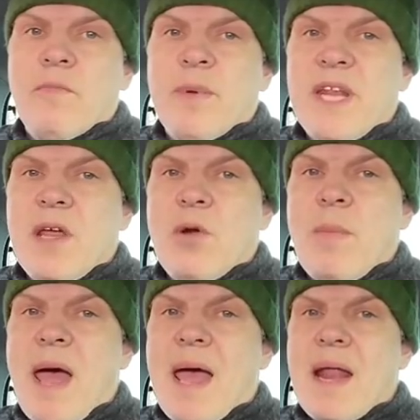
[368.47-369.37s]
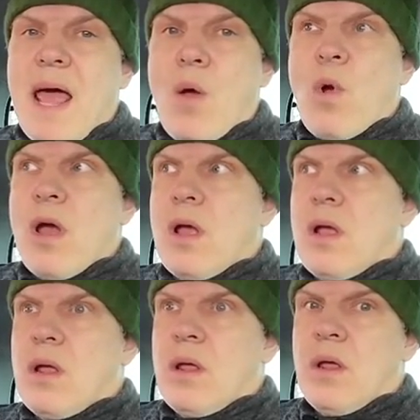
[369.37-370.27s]
been here about an hour.
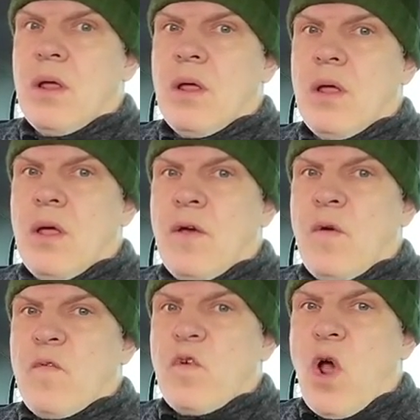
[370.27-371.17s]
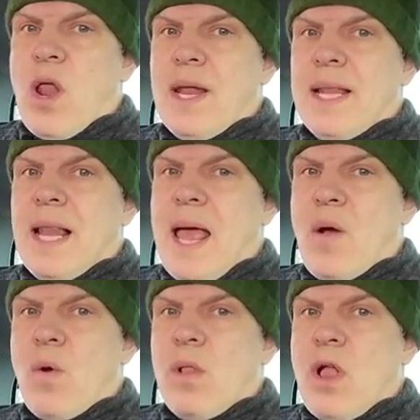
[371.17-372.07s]
Got a little
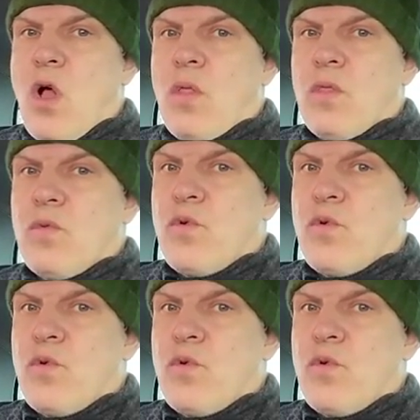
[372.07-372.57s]
owl on the